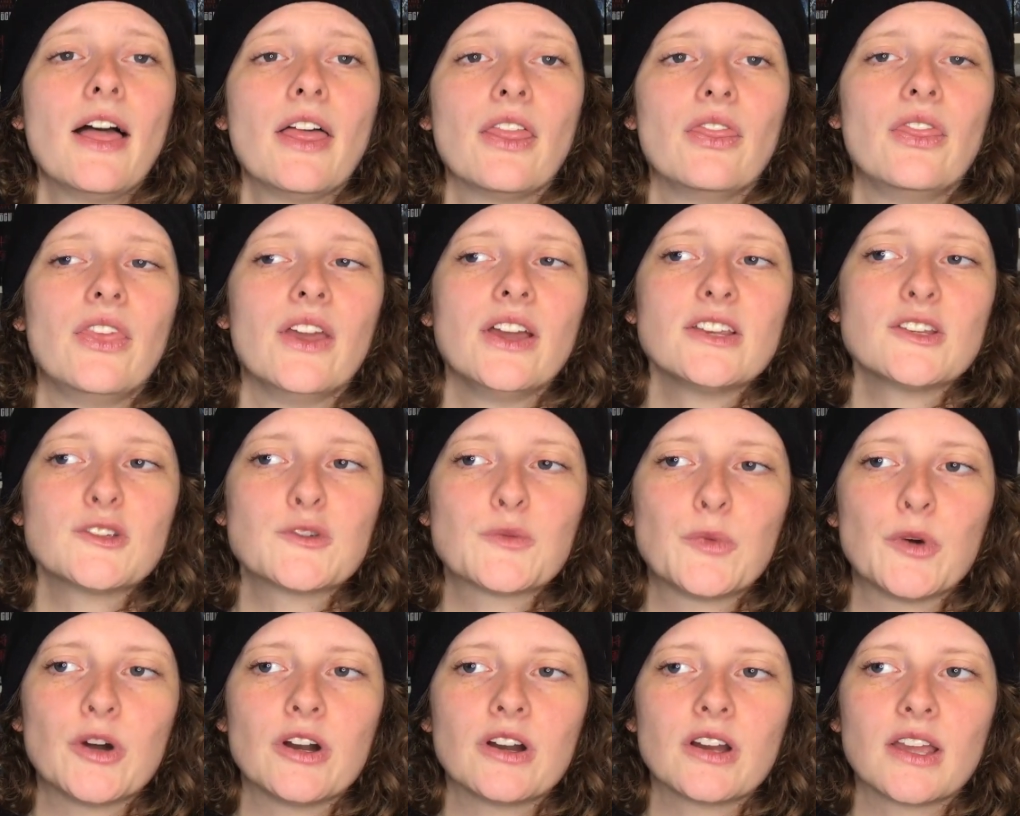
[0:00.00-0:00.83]
This
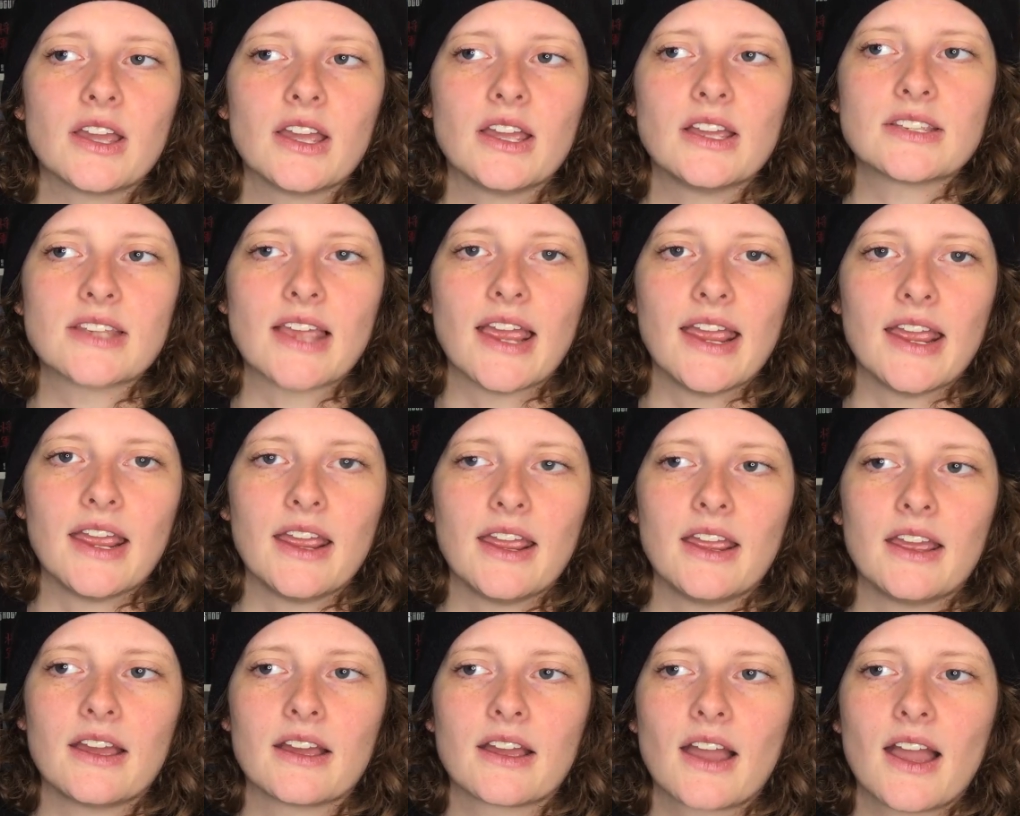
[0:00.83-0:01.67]
book is
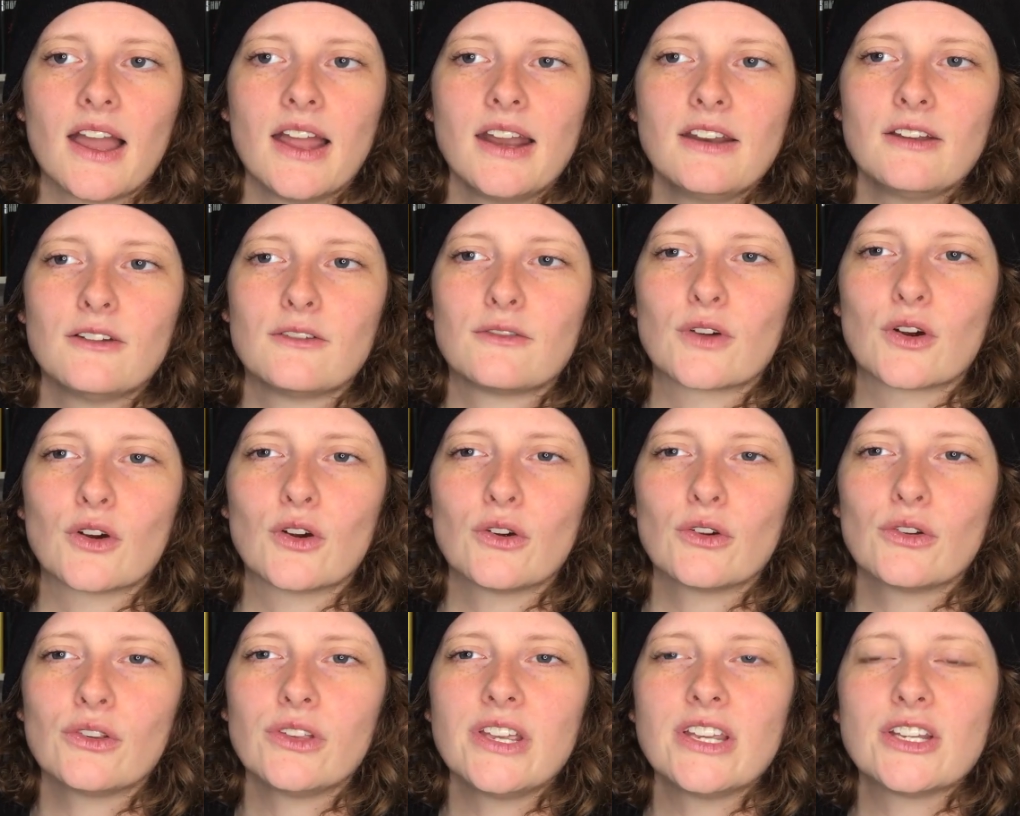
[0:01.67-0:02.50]
a kind of
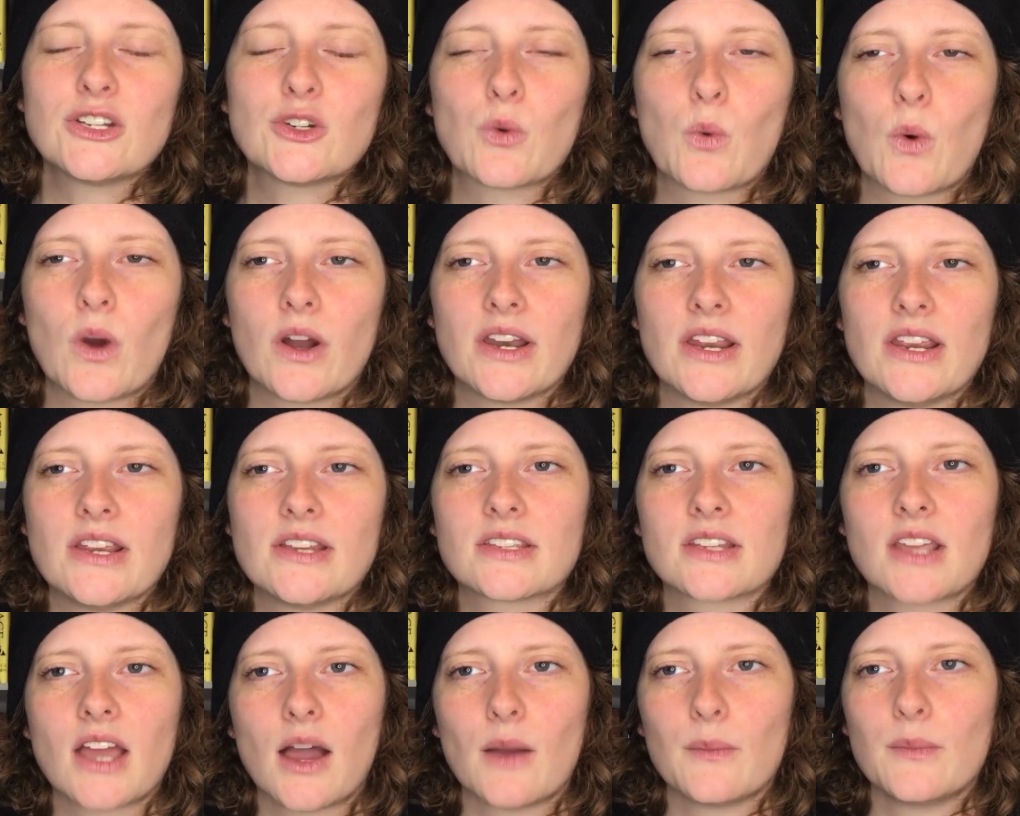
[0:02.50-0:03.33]
early
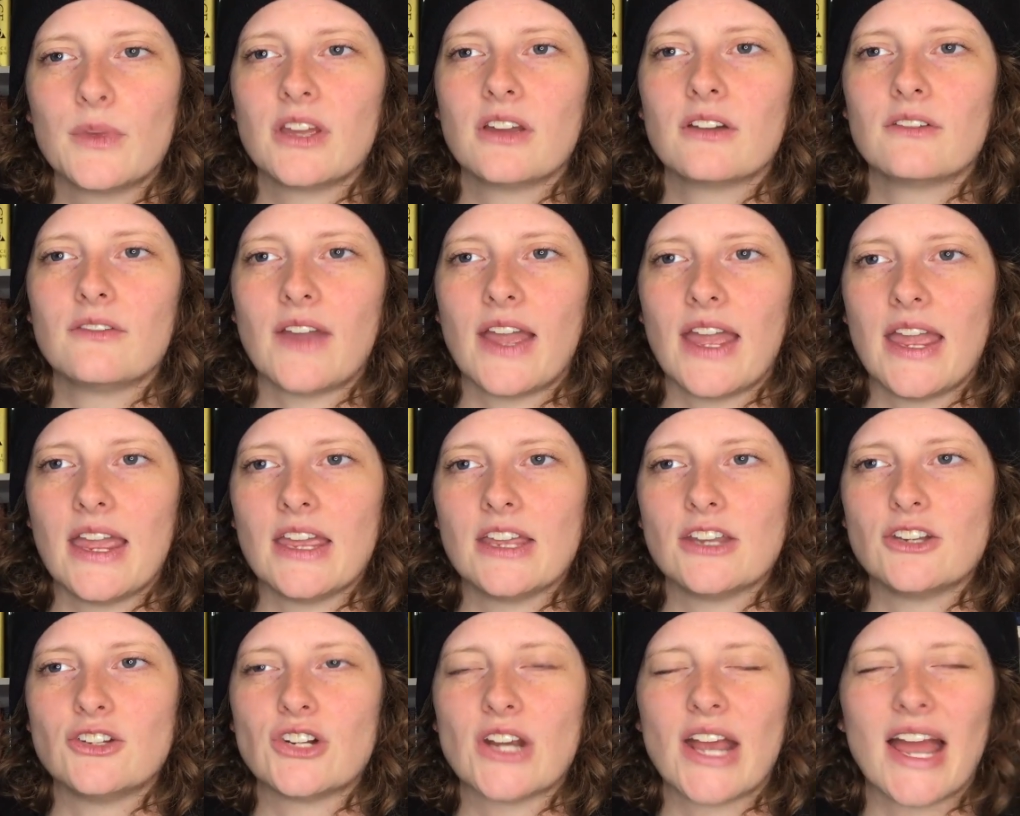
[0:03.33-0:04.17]
20s coming of
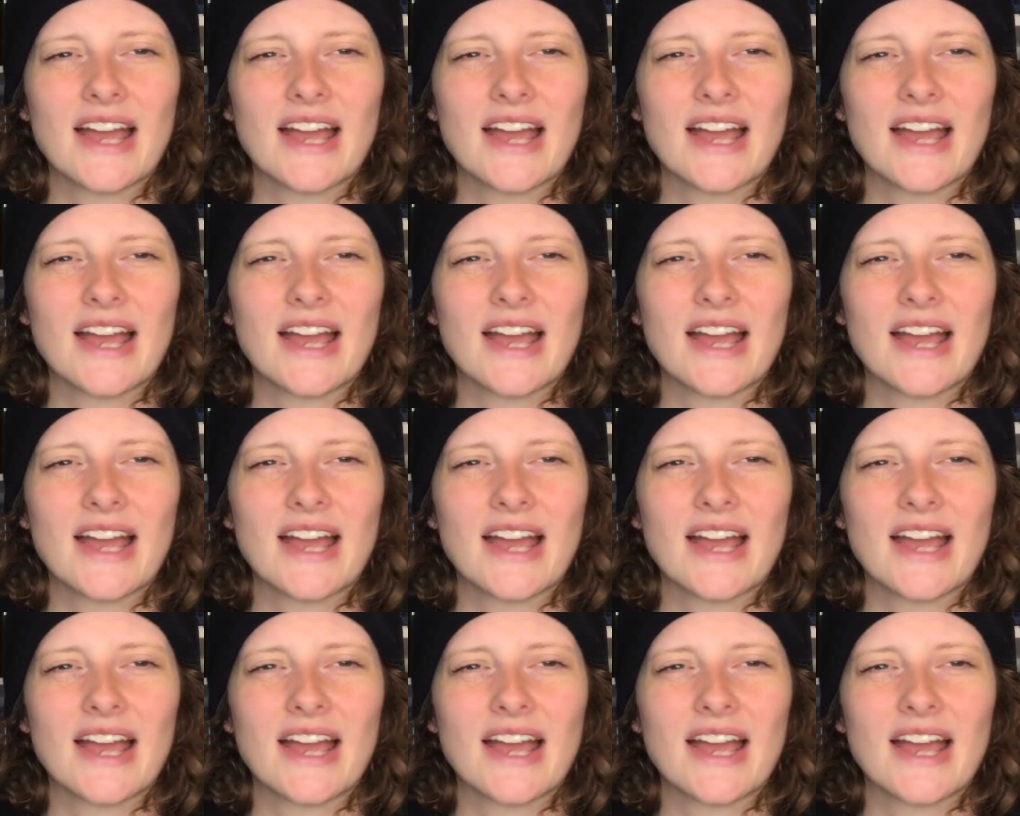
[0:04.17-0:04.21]
age